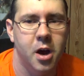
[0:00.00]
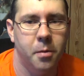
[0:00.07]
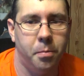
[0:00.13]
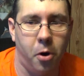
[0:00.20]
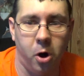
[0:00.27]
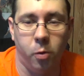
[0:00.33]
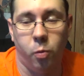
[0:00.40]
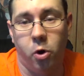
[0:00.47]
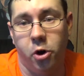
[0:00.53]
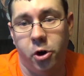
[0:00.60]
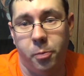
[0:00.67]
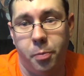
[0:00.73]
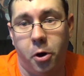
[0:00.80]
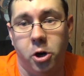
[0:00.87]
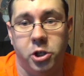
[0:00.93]
part 1 or
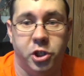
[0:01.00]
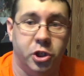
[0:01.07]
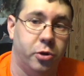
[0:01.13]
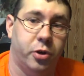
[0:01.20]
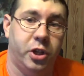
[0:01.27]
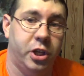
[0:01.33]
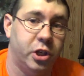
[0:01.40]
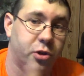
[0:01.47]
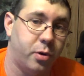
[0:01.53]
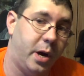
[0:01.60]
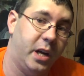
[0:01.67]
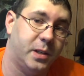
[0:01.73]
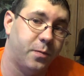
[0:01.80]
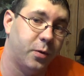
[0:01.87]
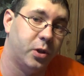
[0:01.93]
part 2 and then
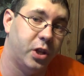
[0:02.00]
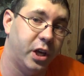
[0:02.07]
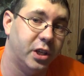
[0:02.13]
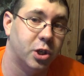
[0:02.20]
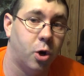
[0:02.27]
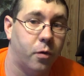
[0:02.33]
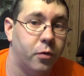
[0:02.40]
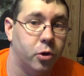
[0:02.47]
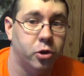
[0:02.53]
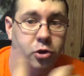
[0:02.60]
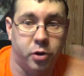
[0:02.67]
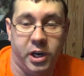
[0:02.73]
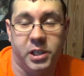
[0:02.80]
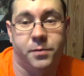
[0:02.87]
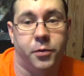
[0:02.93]
transfer things over or
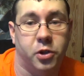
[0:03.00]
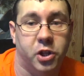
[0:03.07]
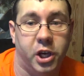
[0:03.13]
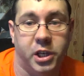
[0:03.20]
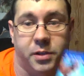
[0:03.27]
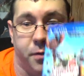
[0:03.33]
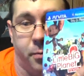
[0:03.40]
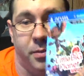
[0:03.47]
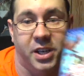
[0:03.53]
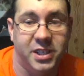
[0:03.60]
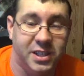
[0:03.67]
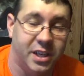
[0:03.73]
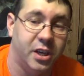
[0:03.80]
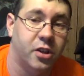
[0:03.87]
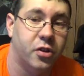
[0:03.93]
transfer things from
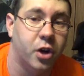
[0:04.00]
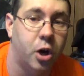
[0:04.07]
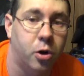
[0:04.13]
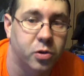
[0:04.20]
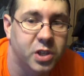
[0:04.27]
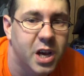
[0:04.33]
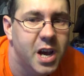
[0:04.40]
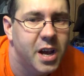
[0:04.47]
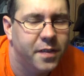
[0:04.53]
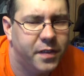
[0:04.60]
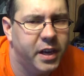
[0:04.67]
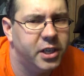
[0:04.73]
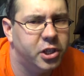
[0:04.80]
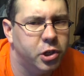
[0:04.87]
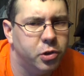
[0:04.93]
this into those.
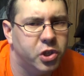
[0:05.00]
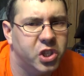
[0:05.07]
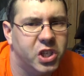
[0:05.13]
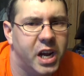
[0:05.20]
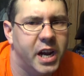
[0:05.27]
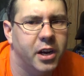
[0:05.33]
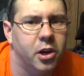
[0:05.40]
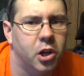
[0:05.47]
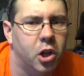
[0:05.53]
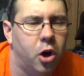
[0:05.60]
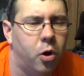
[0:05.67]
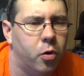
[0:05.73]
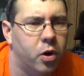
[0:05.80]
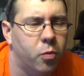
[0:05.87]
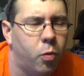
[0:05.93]
They do stand
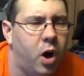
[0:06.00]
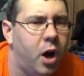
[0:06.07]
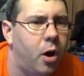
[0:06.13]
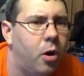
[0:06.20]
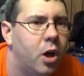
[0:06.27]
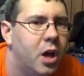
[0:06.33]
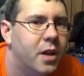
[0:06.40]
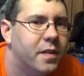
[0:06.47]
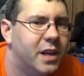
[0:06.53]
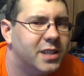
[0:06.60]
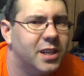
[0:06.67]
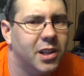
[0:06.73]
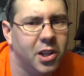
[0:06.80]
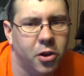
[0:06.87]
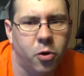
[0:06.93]
alone, and while that's
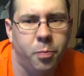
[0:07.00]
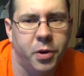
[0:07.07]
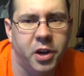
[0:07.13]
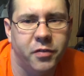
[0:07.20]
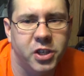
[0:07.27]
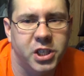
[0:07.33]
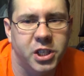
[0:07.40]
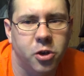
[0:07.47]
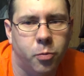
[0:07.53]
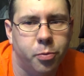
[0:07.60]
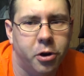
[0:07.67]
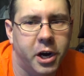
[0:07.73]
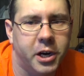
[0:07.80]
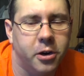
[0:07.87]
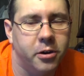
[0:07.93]
a little bit of a deal
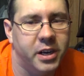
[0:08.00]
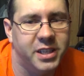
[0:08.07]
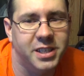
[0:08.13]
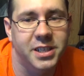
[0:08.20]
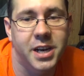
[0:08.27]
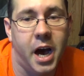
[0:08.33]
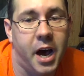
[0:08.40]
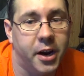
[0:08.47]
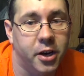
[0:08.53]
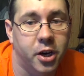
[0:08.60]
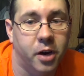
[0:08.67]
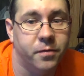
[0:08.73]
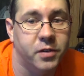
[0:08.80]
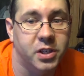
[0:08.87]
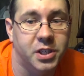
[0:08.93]
breaker, it's not
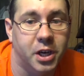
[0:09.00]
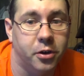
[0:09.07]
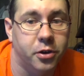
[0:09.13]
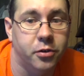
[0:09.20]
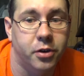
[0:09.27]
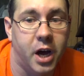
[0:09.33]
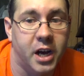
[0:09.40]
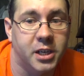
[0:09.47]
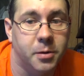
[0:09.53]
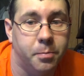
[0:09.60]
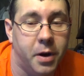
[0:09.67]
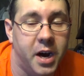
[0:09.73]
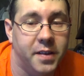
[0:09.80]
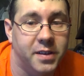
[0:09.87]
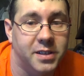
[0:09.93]
enough to tell you not to
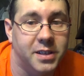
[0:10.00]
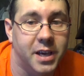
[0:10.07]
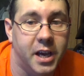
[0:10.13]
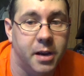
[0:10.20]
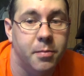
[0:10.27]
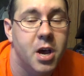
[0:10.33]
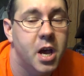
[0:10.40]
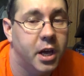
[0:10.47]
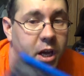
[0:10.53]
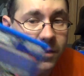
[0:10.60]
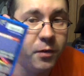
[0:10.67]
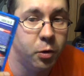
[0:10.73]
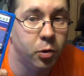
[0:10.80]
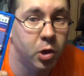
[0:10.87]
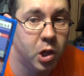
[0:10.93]
buy this game.
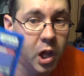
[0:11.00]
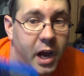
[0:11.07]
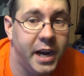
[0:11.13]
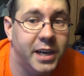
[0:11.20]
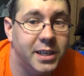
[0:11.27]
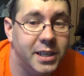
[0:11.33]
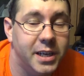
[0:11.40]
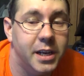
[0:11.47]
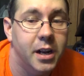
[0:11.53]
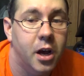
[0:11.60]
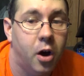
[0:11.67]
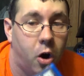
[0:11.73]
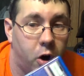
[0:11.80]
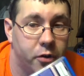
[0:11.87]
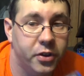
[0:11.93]
If you liked it
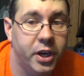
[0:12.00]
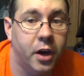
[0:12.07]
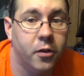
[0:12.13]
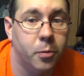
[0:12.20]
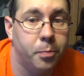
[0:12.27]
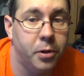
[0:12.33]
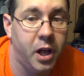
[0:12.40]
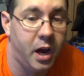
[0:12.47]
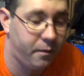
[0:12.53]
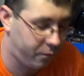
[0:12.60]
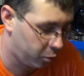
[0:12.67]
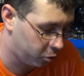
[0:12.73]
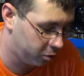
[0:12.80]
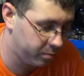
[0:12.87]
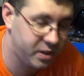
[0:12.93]
on the other
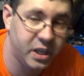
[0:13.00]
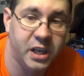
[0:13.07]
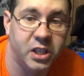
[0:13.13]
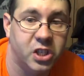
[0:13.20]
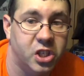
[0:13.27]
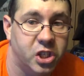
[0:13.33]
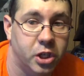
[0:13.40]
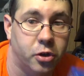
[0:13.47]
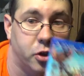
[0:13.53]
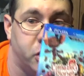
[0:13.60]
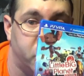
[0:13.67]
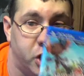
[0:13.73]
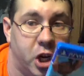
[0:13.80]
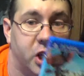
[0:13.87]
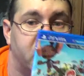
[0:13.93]
platforms, it's still
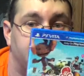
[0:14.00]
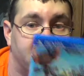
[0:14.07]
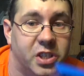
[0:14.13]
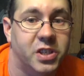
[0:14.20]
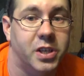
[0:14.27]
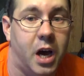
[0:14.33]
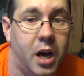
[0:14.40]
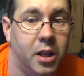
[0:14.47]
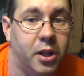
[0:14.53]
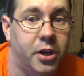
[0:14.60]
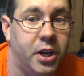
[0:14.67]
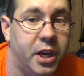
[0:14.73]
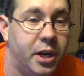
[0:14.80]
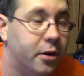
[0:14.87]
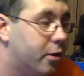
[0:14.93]
just as solid
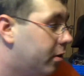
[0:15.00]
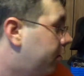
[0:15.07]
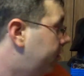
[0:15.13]
here.